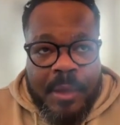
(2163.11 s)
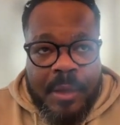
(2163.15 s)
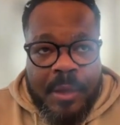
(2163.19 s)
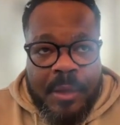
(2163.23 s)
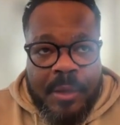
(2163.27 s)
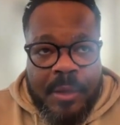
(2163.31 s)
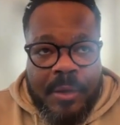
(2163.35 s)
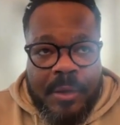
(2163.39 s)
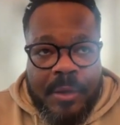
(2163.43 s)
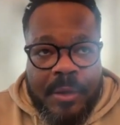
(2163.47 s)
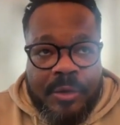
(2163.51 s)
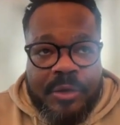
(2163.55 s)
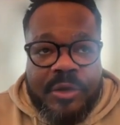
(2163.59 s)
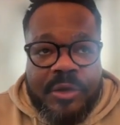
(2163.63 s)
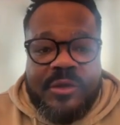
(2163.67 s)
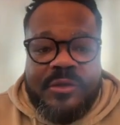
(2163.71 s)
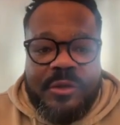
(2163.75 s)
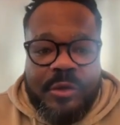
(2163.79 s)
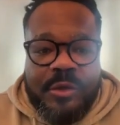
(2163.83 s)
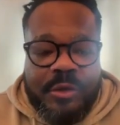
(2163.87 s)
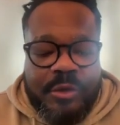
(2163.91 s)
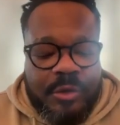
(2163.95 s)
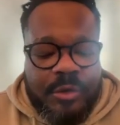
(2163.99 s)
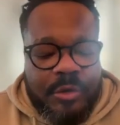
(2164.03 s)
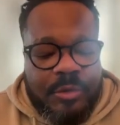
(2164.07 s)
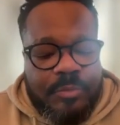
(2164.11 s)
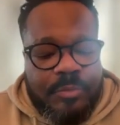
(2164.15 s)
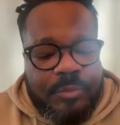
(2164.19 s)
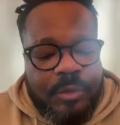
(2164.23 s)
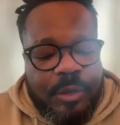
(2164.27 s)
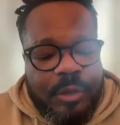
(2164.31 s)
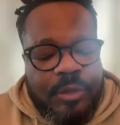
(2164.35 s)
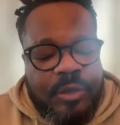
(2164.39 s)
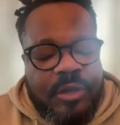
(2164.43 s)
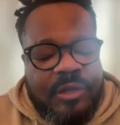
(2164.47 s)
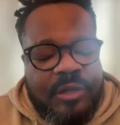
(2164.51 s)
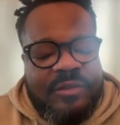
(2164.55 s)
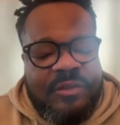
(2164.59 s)
uh, another uh,
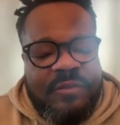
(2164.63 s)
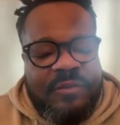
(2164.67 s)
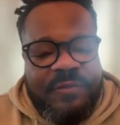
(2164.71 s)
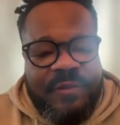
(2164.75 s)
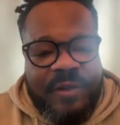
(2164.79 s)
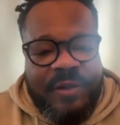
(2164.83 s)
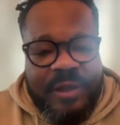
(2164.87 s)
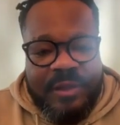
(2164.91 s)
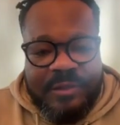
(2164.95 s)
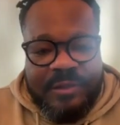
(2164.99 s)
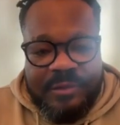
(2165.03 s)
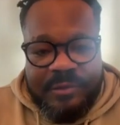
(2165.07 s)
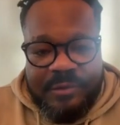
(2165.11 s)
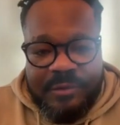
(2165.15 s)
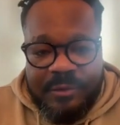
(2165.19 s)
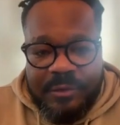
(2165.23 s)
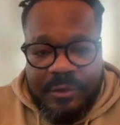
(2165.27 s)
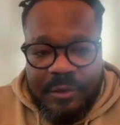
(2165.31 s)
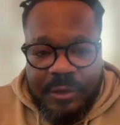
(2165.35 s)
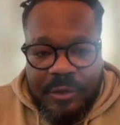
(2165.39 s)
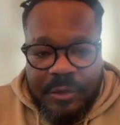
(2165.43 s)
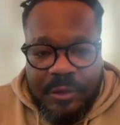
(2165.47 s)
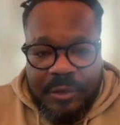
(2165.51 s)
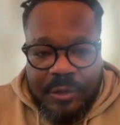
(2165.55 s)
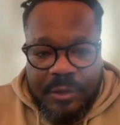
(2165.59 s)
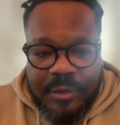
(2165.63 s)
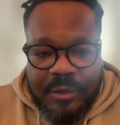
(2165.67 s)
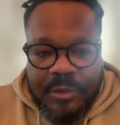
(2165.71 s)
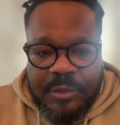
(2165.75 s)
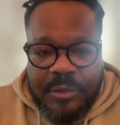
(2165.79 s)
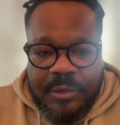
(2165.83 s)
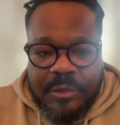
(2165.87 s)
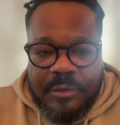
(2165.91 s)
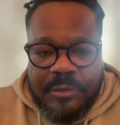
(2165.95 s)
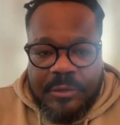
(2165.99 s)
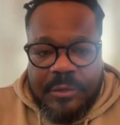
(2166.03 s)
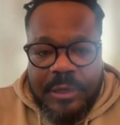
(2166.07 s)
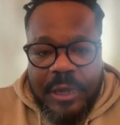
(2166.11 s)
another face
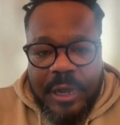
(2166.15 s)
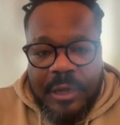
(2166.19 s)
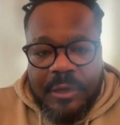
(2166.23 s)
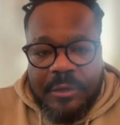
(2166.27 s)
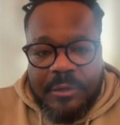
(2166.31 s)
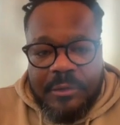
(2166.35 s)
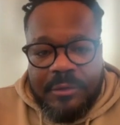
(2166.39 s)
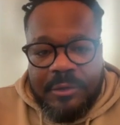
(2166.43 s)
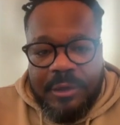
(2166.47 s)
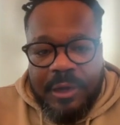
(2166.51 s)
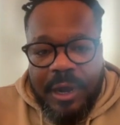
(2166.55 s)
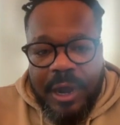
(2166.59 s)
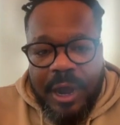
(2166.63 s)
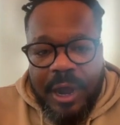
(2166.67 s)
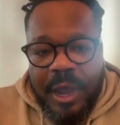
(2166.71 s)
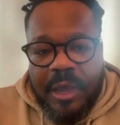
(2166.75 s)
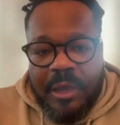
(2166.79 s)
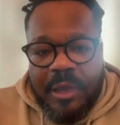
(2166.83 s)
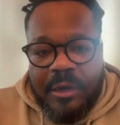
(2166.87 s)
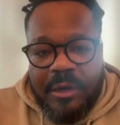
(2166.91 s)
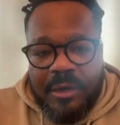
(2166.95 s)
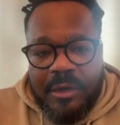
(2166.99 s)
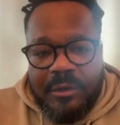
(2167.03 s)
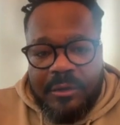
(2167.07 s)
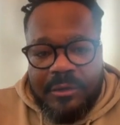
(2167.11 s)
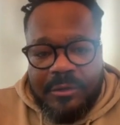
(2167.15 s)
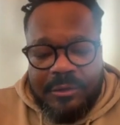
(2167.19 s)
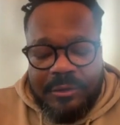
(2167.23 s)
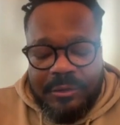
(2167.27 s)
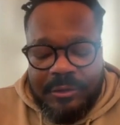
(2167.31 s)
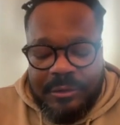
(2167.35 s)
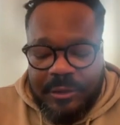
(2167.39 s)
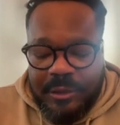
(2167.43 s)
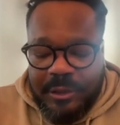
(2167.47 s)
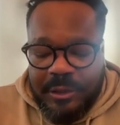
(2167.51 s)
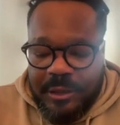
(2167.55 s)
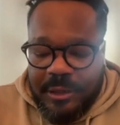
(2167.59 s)
uh, than Ireland,